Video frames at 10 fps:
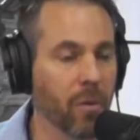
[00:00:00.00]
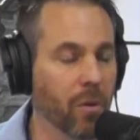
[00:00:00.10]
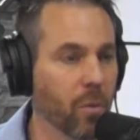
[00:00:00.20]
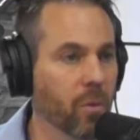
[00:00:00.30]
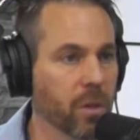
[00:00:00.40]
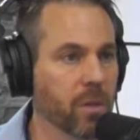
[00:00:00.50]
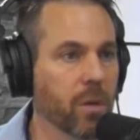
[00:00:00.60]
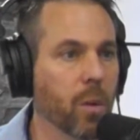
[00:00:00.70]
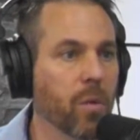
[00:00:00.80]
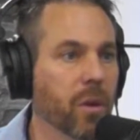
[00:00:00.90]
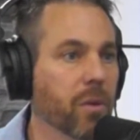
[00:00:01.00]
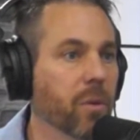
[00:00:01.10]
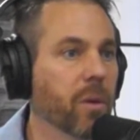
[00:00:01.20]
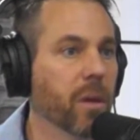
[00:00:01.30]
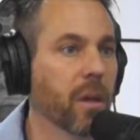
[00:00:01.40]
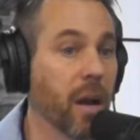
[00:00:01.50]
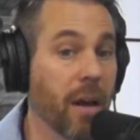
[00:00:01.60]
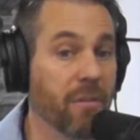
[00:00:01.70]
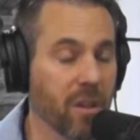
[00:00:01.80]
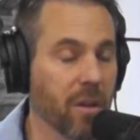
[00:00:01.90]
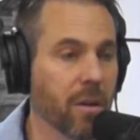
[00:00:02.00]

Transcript: there that really do know what they're doing that I've seen.